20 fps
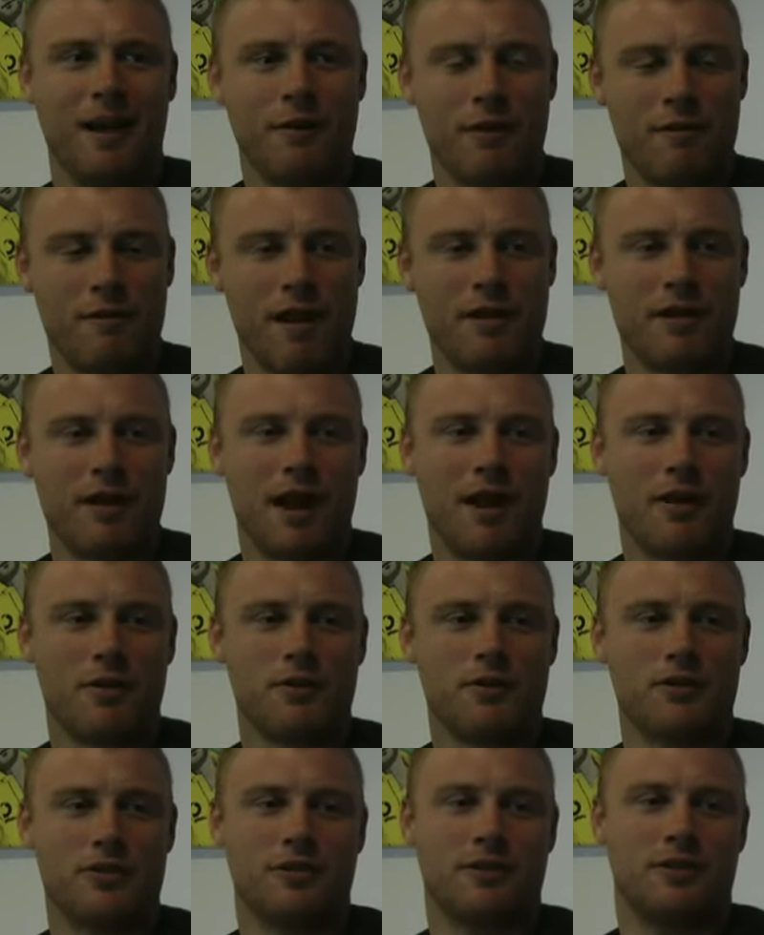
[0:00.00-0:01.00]
I went round the
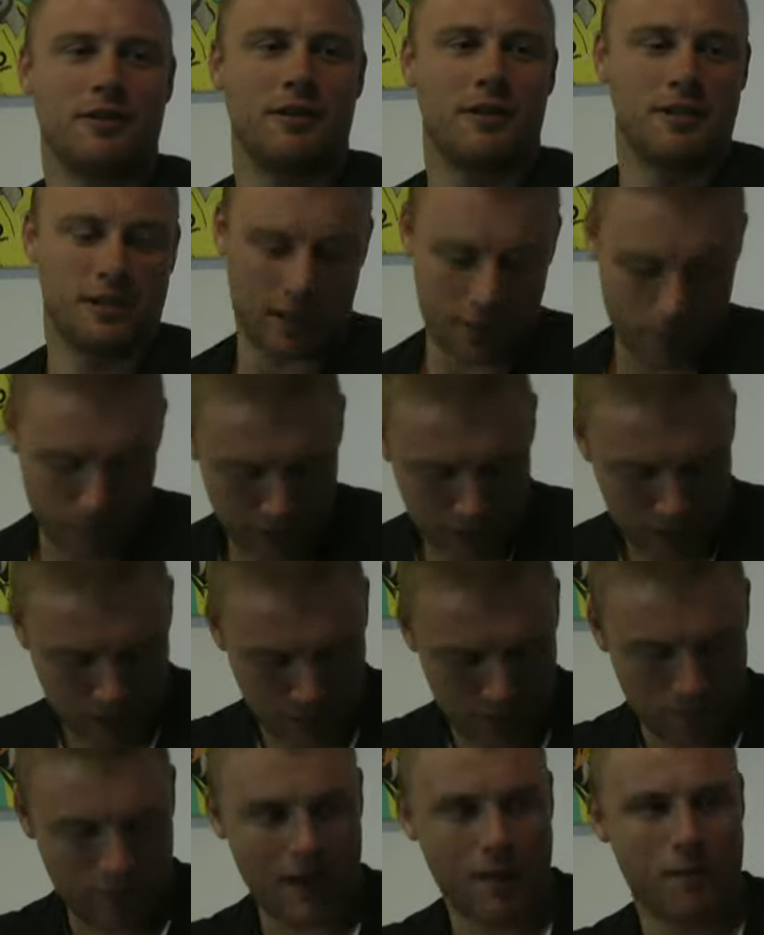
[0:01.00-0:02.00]
house and she had a
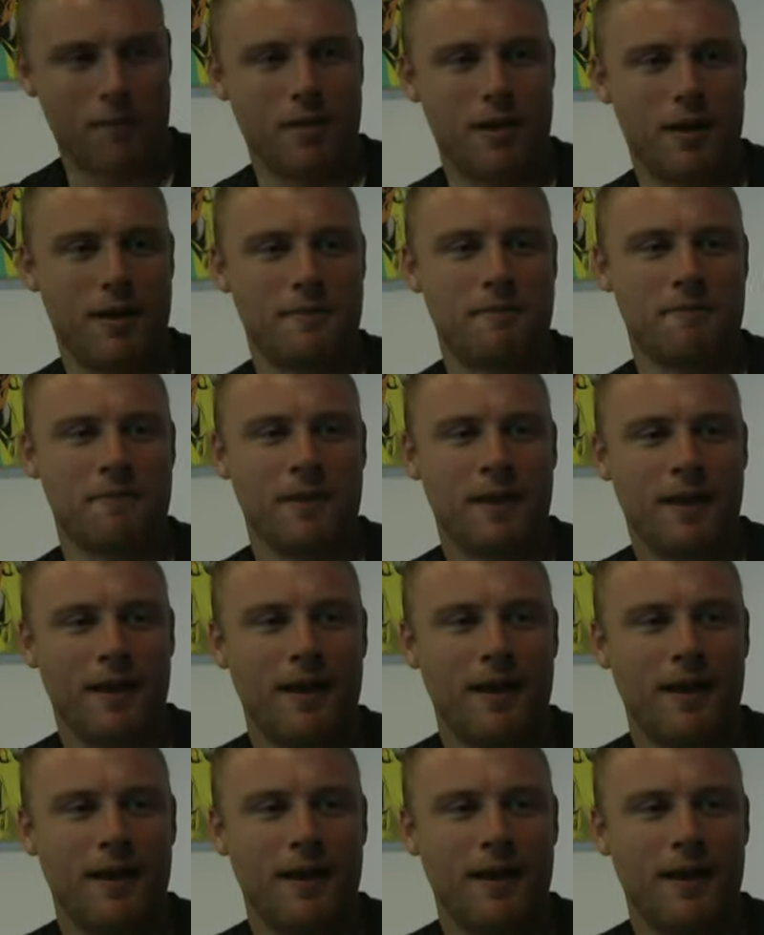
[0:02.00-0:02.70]
picture of the MBE.